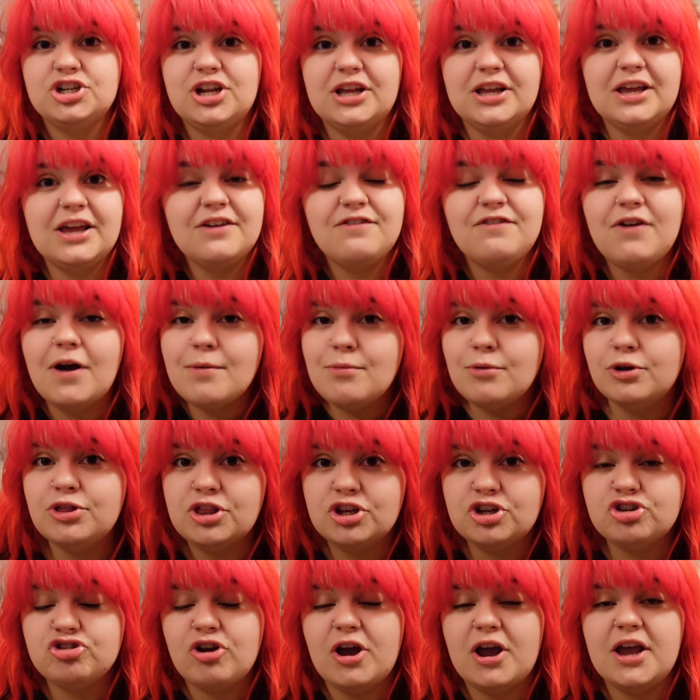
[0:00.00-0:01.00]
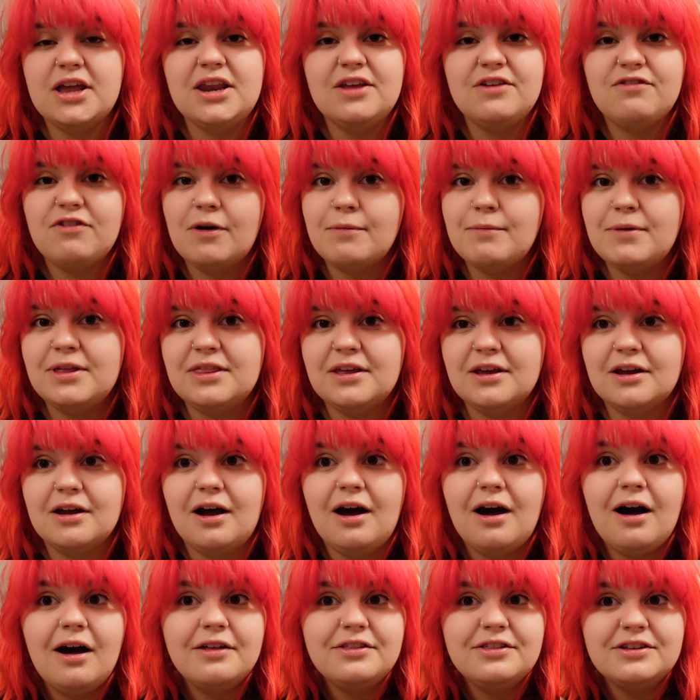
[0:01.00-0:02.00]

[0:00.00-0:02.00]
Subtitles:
Like if I'm on the train, if I'm in the car,